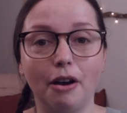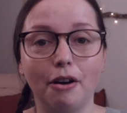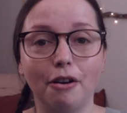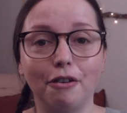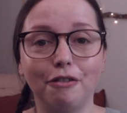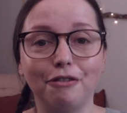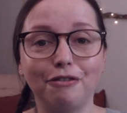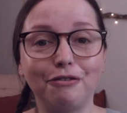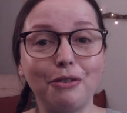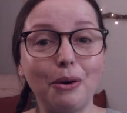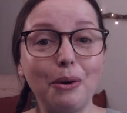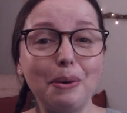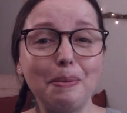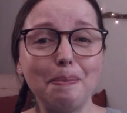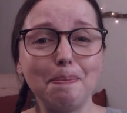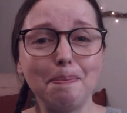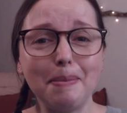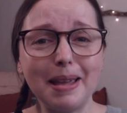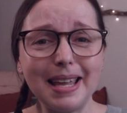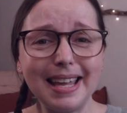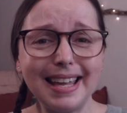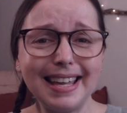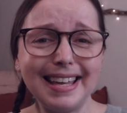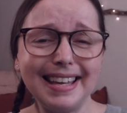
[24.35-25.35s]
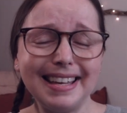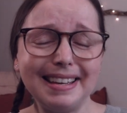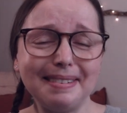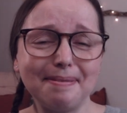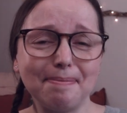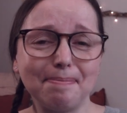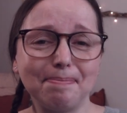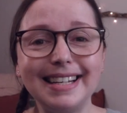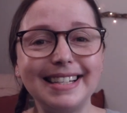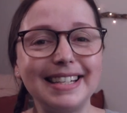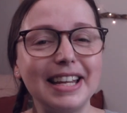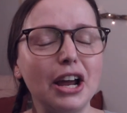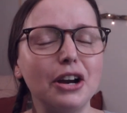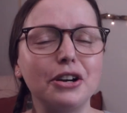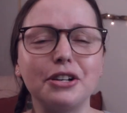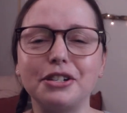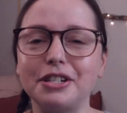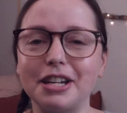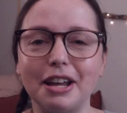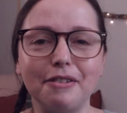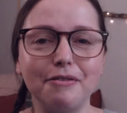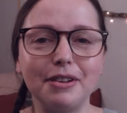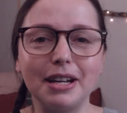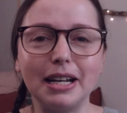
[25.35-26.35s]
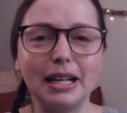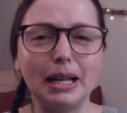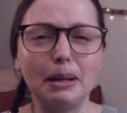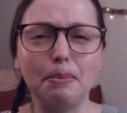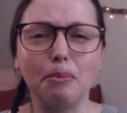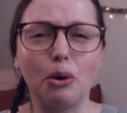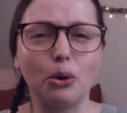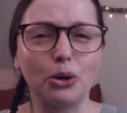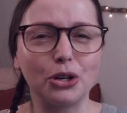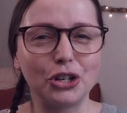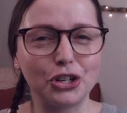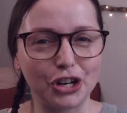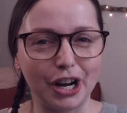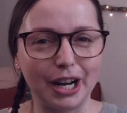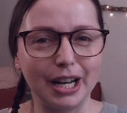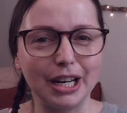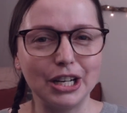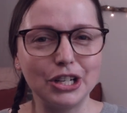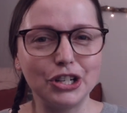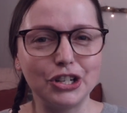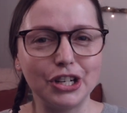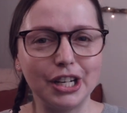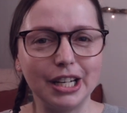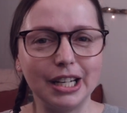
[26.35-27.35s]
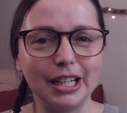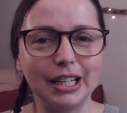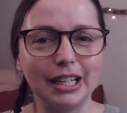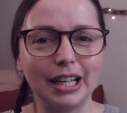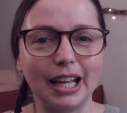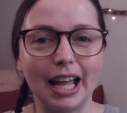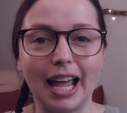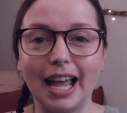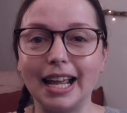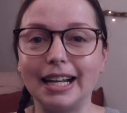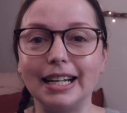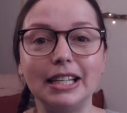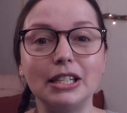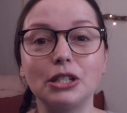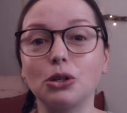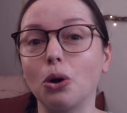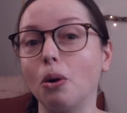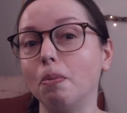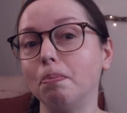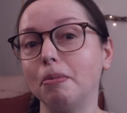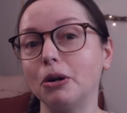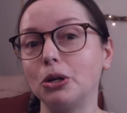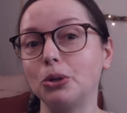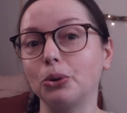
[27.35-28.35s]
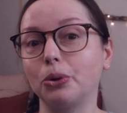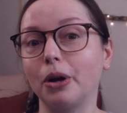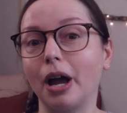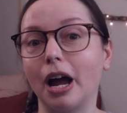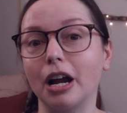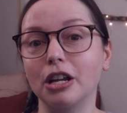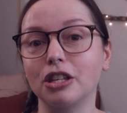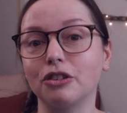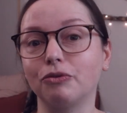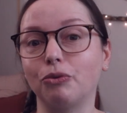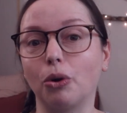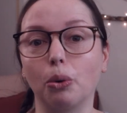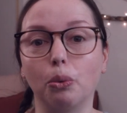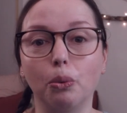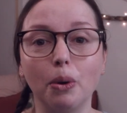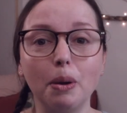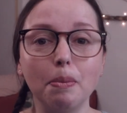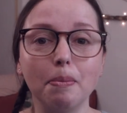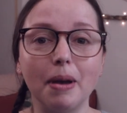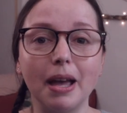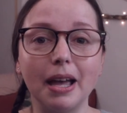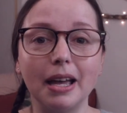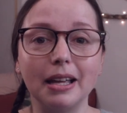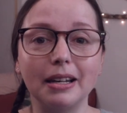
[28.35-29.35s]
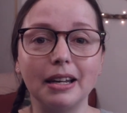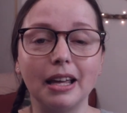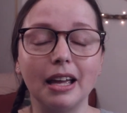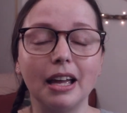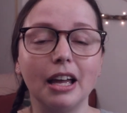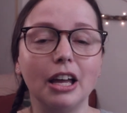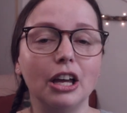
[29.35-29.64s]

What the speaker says: For me, they are definitely more challenging, at least compared to cards for women.